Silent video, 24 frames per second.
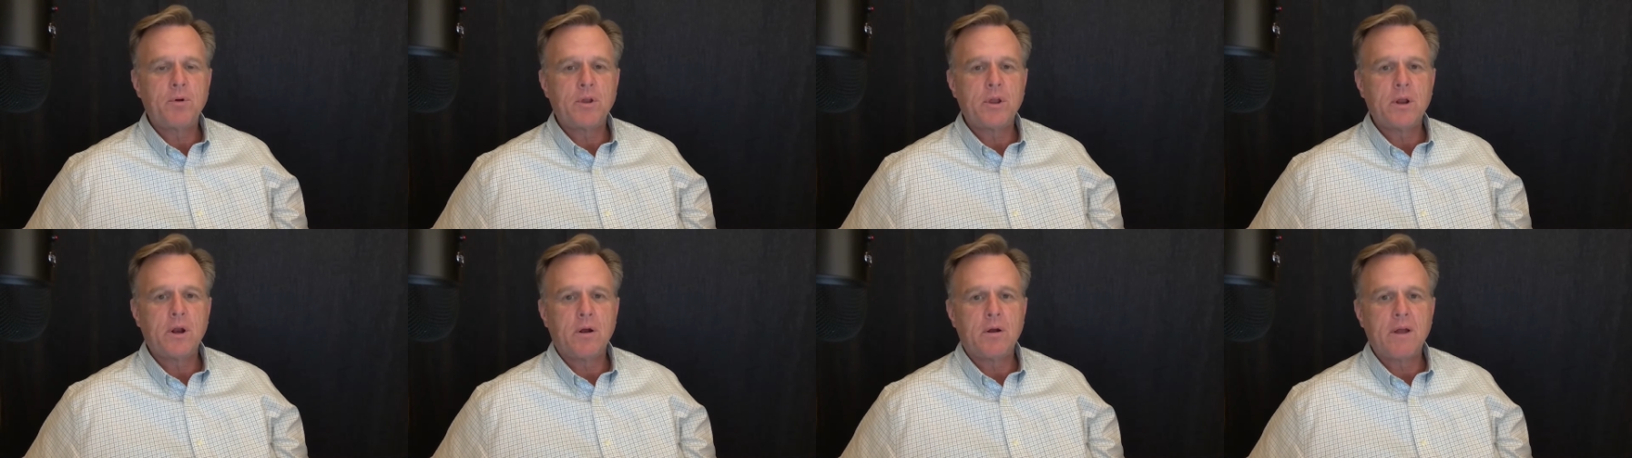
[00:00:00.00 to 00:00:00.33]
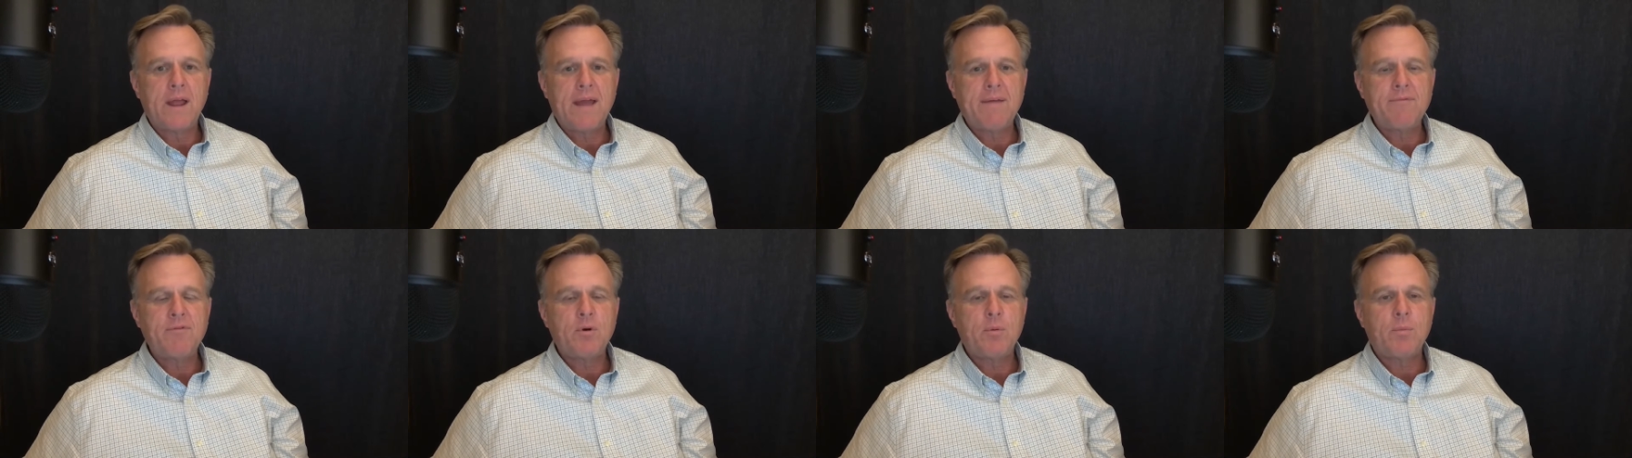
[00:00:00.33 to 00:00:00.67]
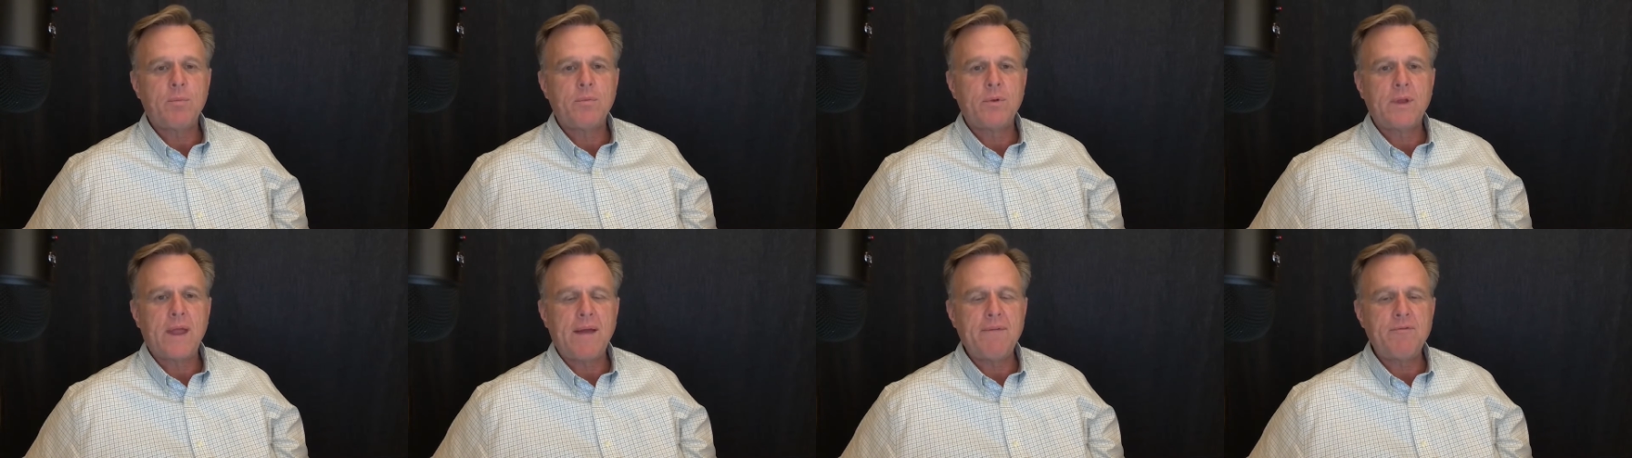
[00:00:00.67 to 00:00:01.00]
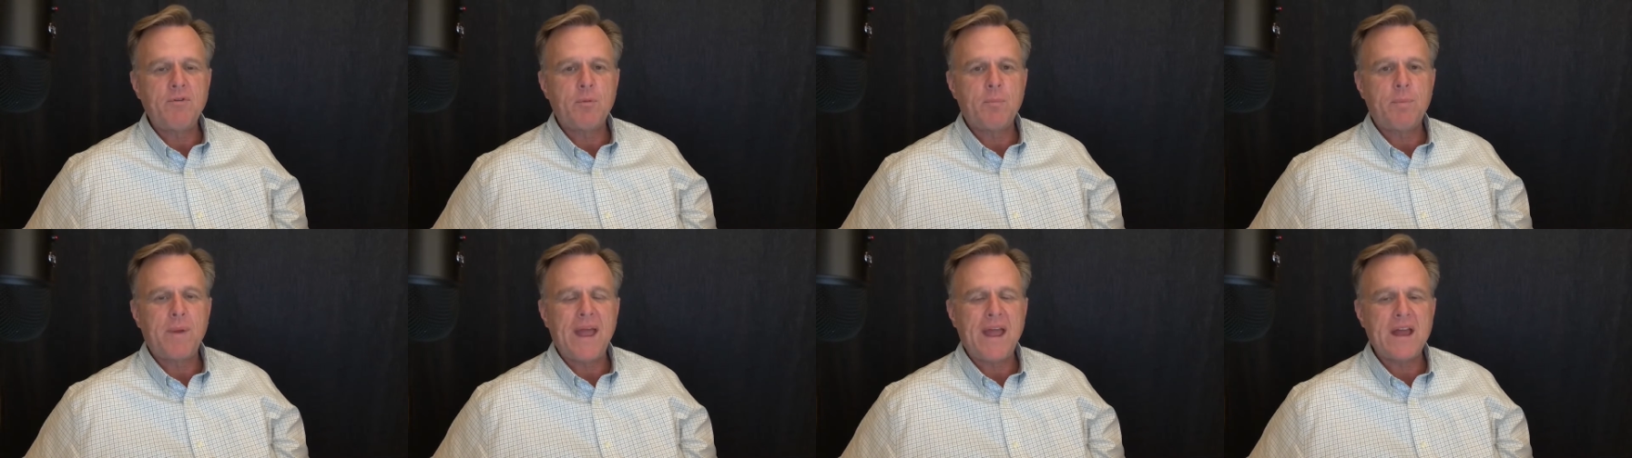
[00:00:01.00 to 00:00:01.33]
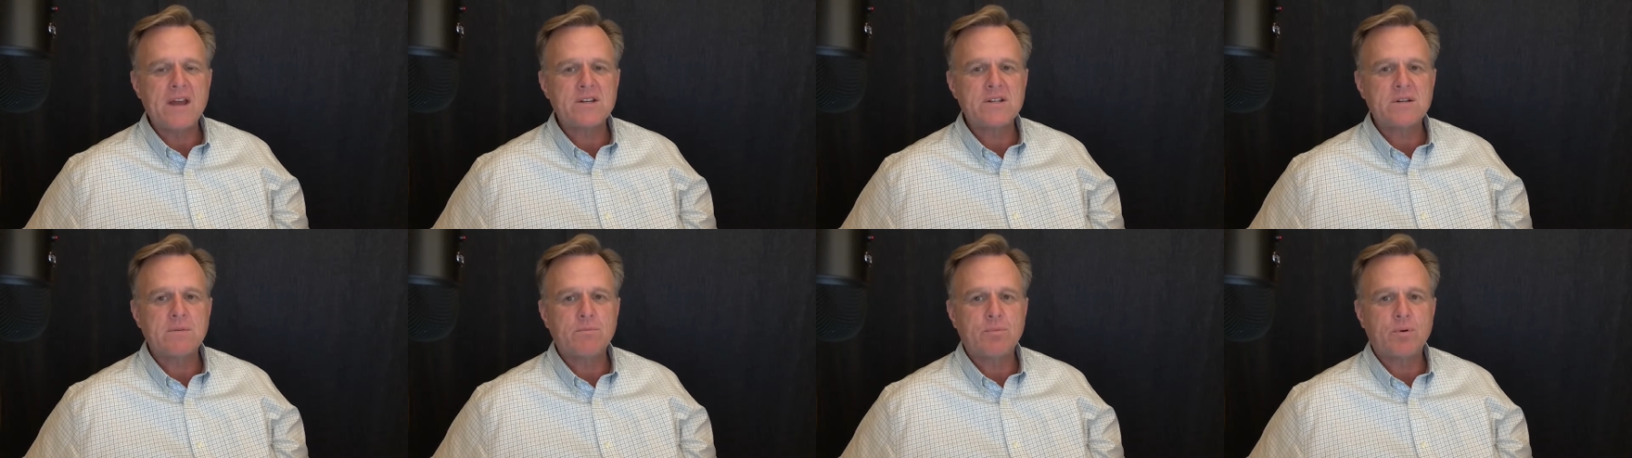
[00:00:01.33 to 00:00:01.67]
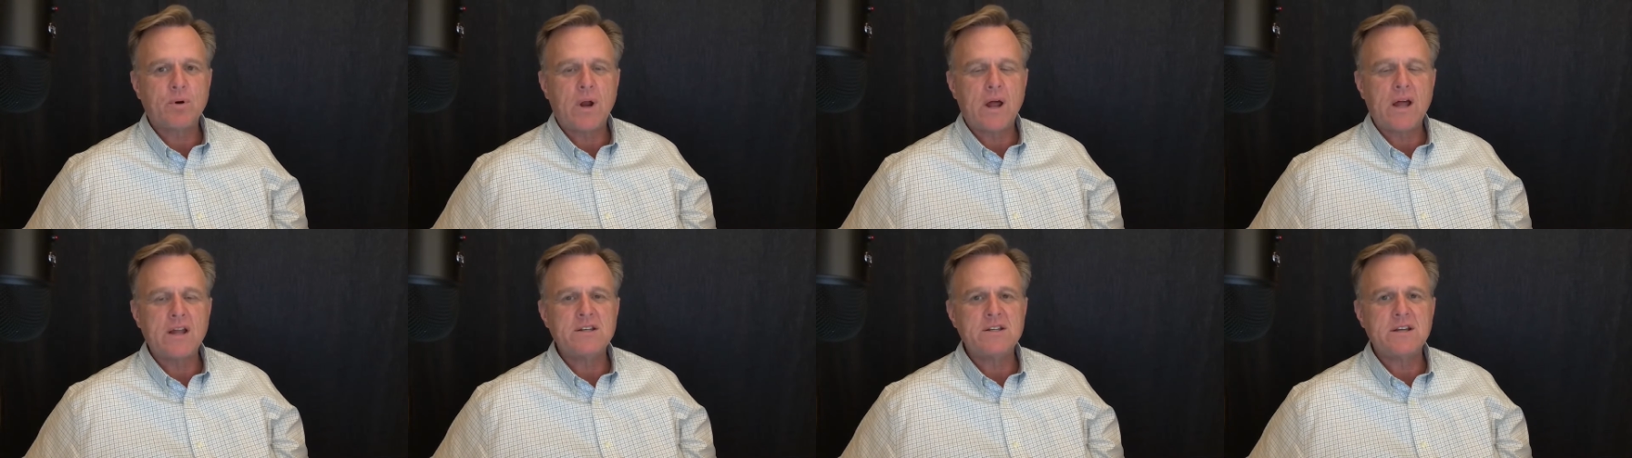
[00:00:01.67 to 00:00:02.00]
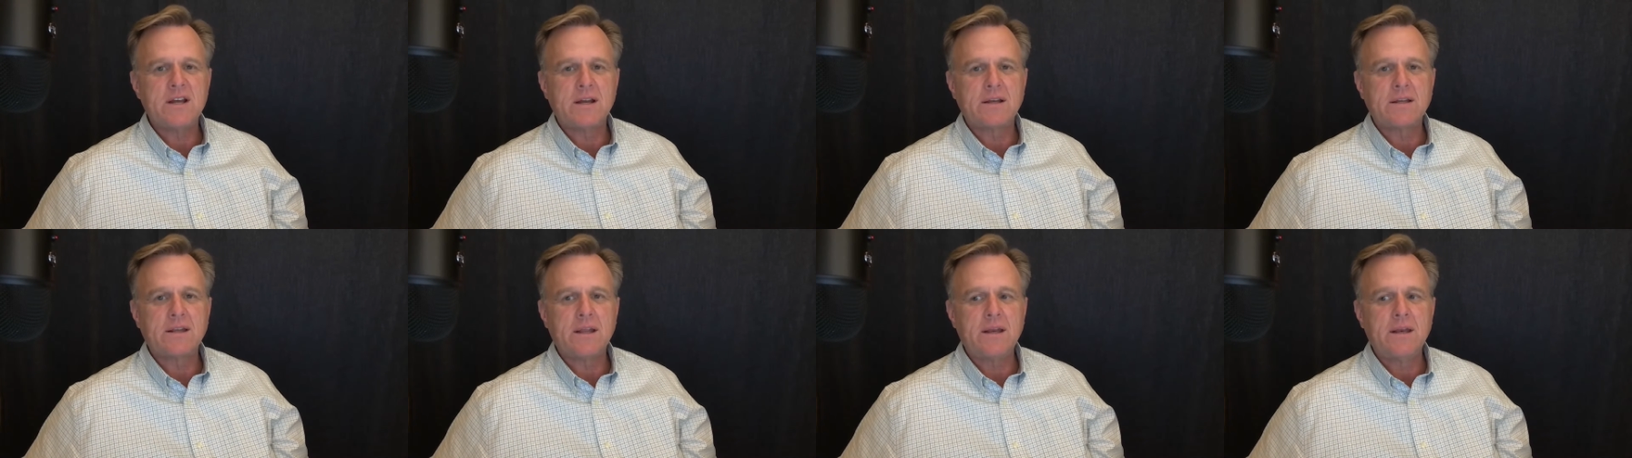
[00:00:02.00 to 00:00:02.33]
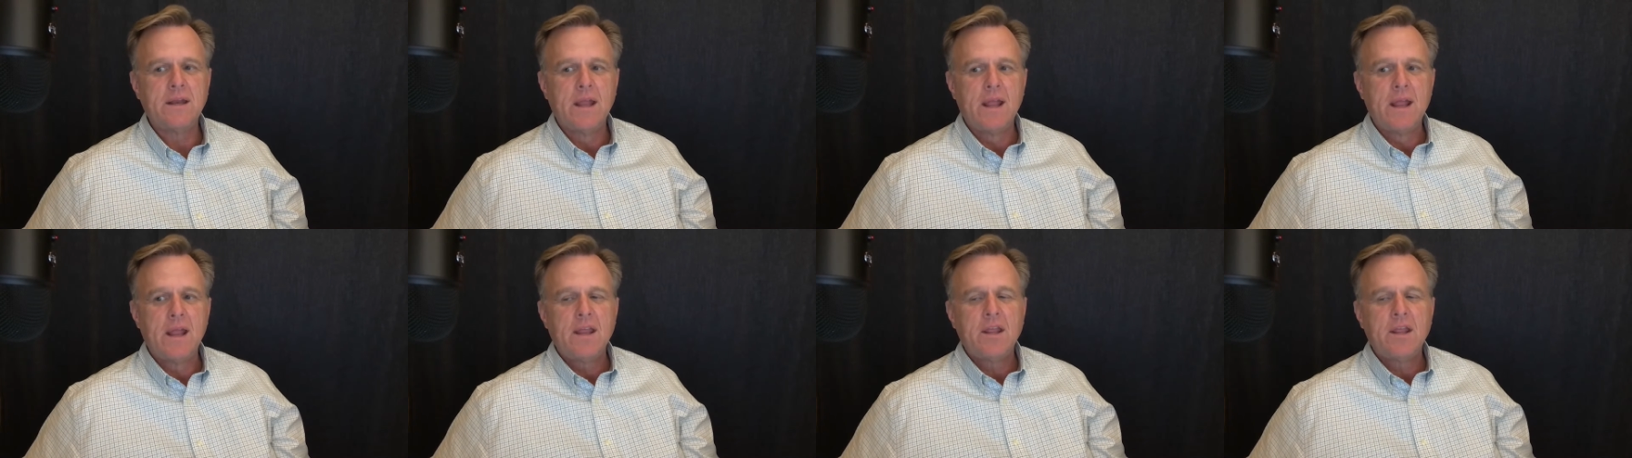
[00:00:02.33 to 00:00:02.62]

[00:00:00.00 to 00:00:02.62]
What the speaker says: Have your passion project, and